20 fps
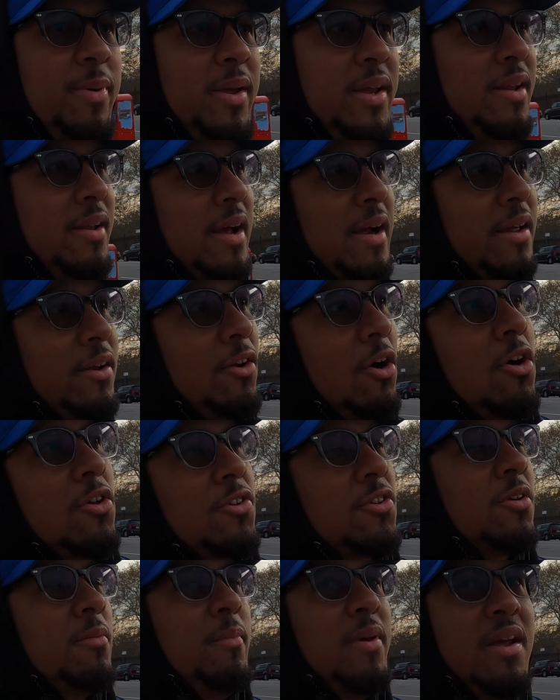been like an
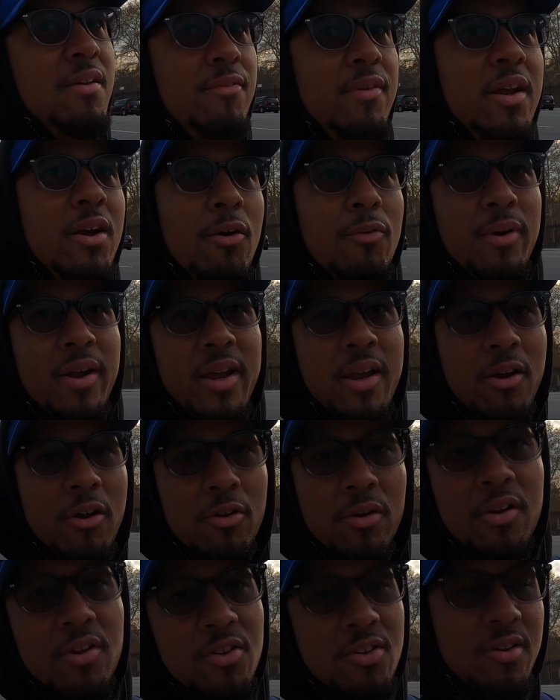awesome evening over
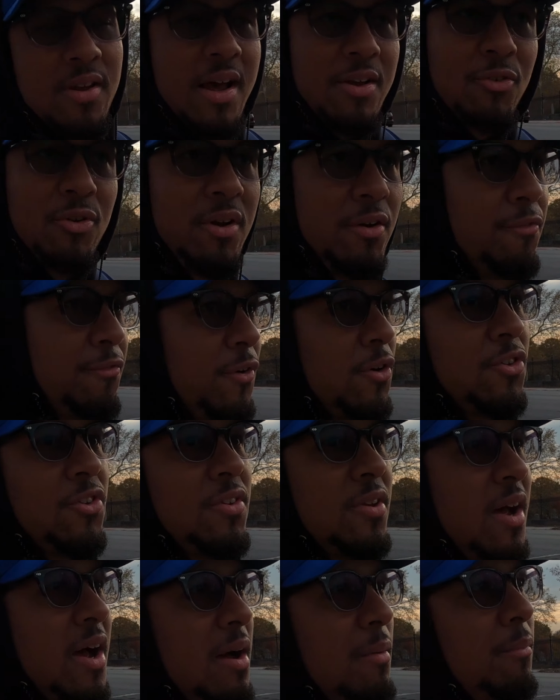here. This is actually the
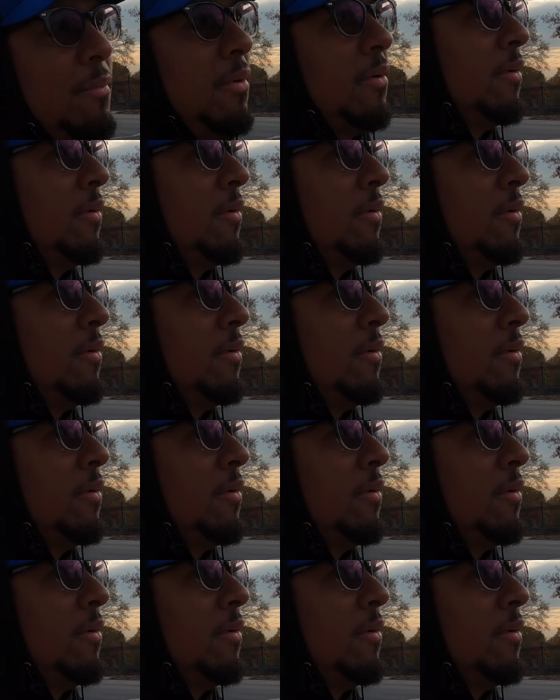first time